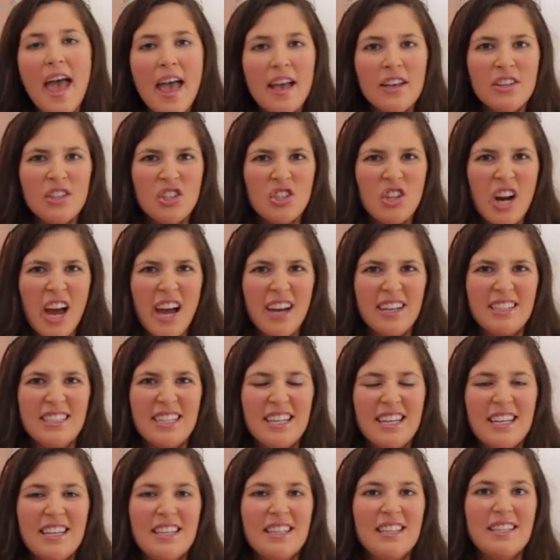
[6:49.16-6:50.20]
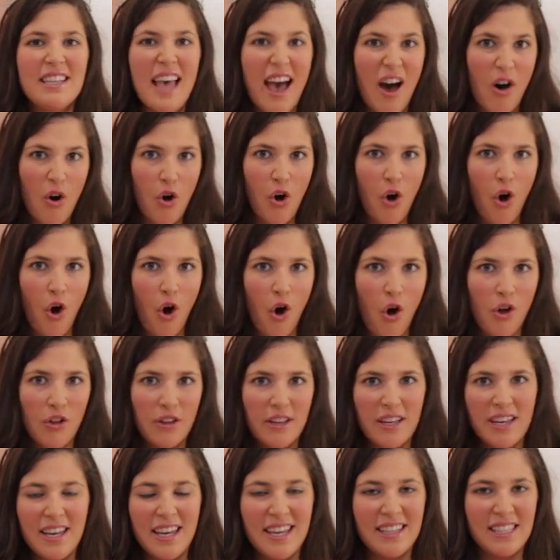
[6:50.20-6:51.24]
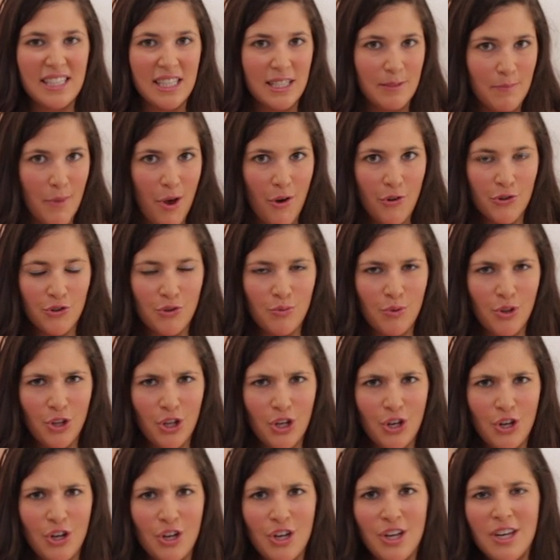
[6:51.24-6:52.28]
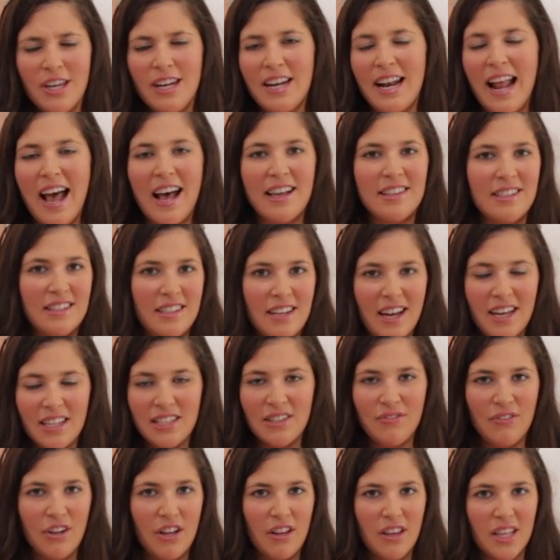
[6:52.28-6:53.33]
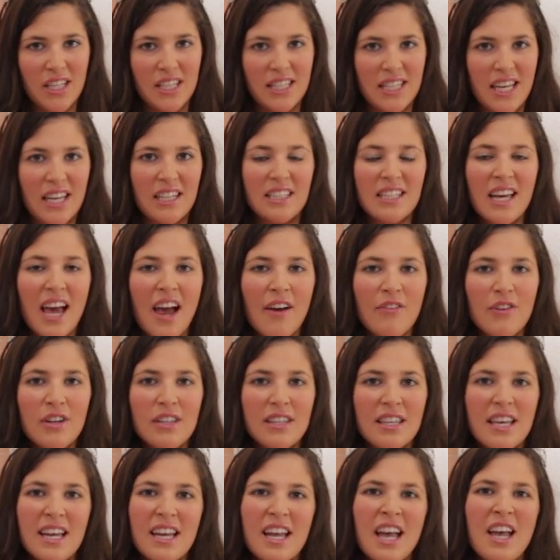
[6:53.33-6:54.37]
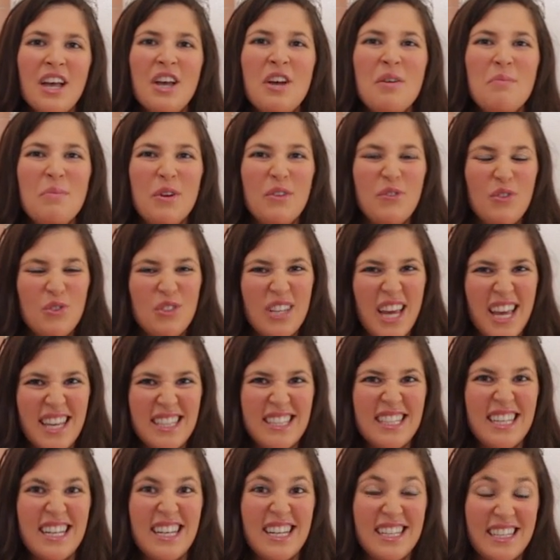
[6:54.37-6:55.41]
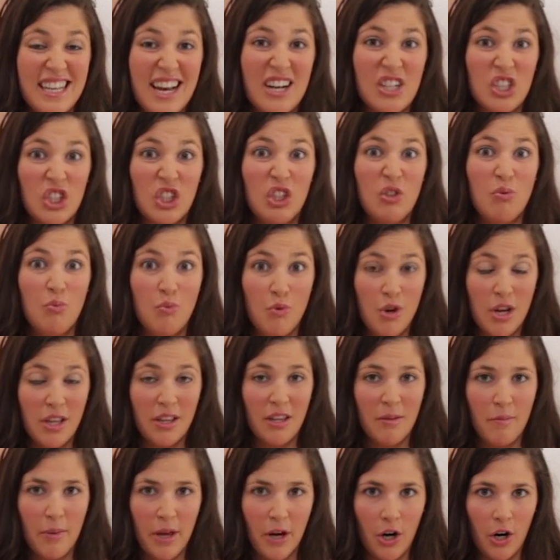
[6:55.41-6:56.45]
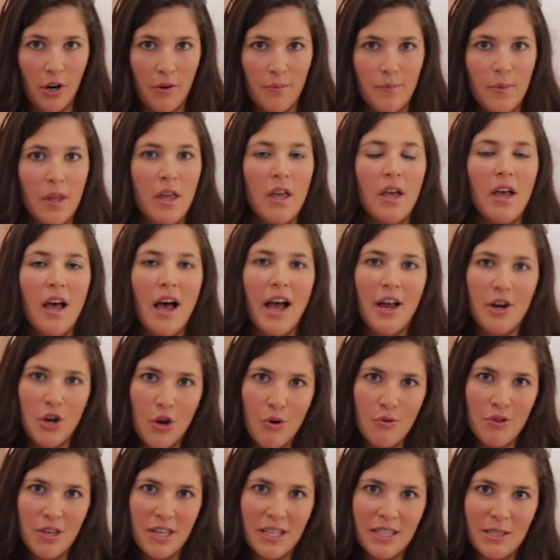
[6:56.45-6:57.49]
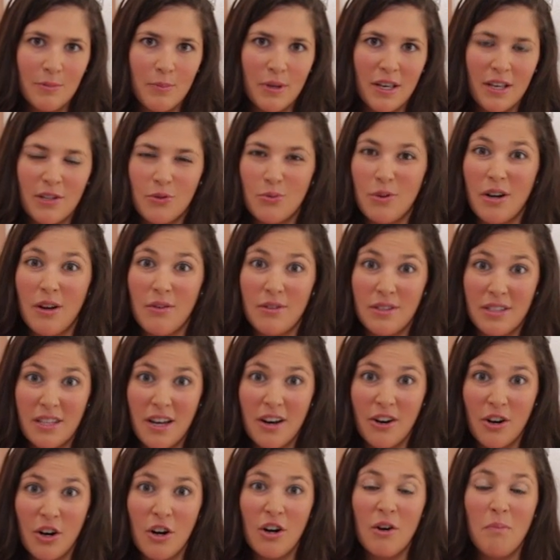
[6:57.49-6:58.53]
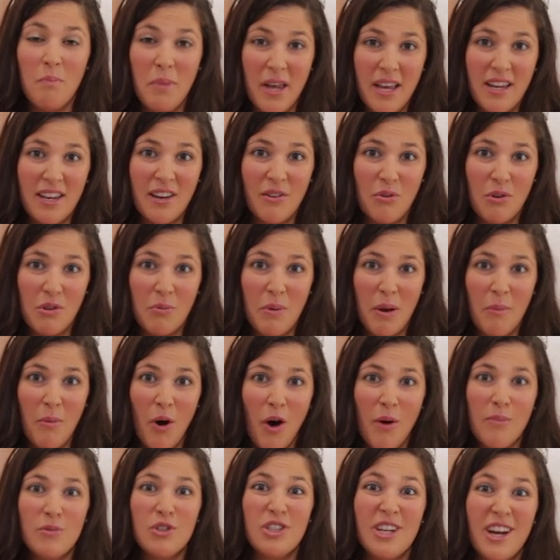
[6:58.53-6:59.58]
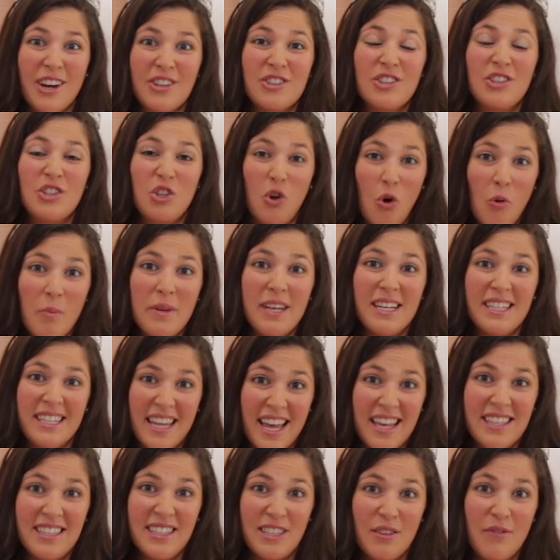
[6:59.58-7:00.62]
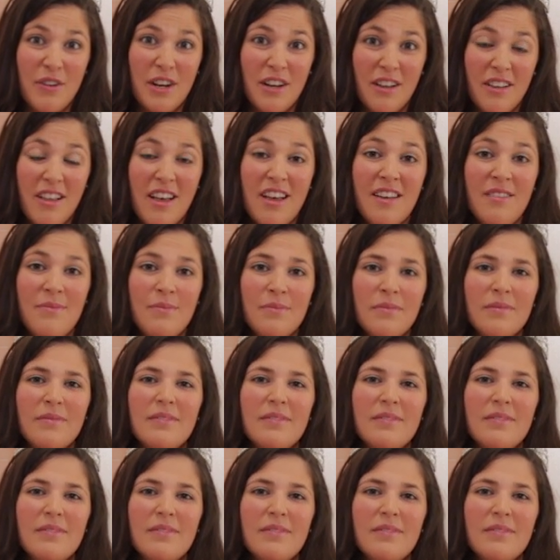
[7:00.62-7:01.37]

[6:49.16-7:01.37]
Extract is alcohol. It smells really good, it adds a nice vanilla scent to everything, but if you taste it, it's actually really bitter. I know this because when I was younger and baking with my mom, she actually told me to taste the vanilla.